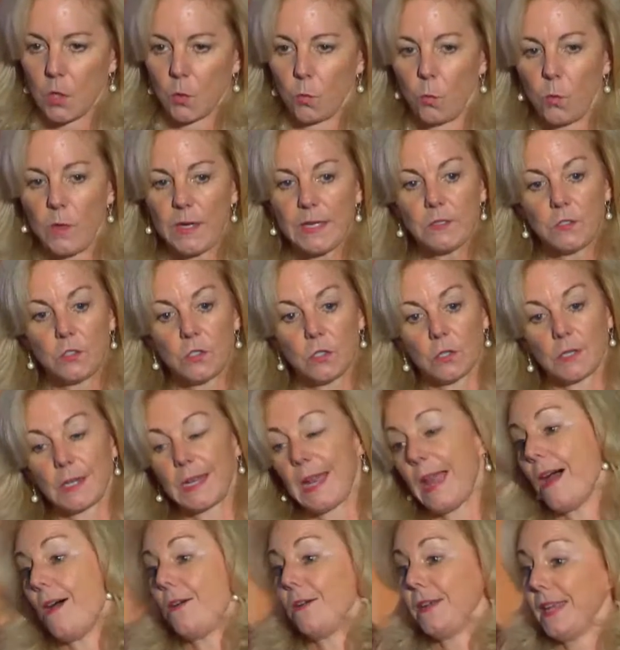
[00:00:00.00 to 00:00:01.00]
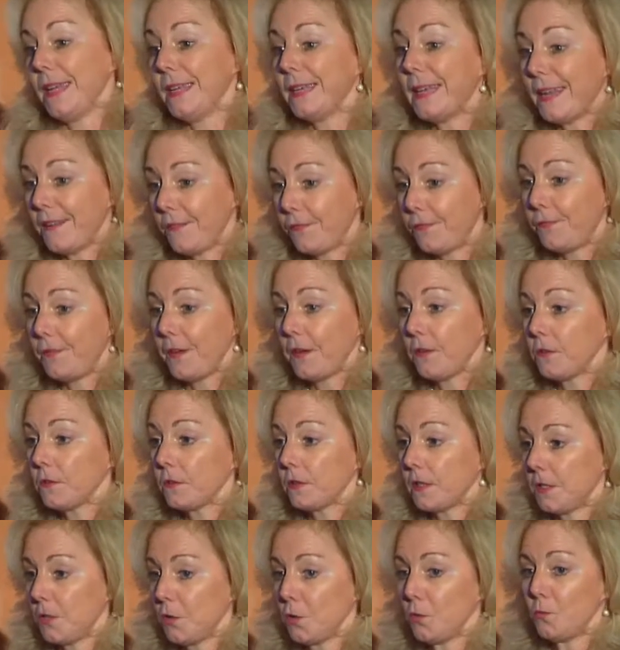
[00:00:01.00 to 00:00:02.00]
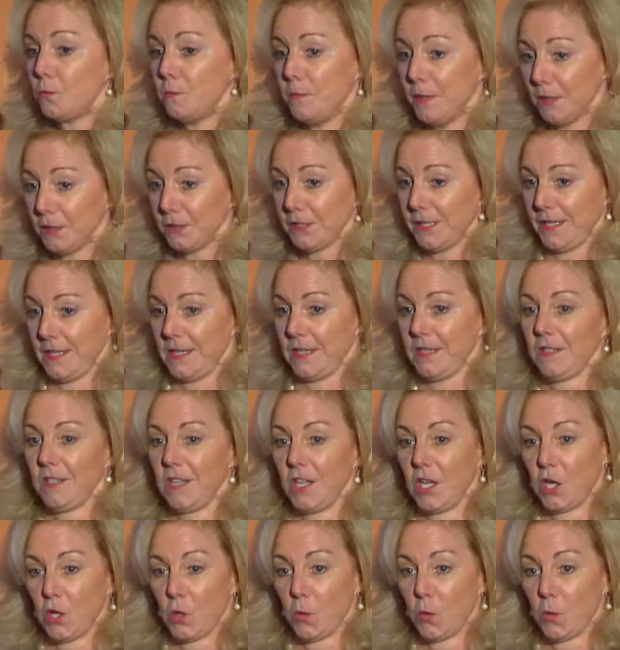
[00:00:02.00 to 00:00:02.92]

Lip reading: we took out, in a fairly new building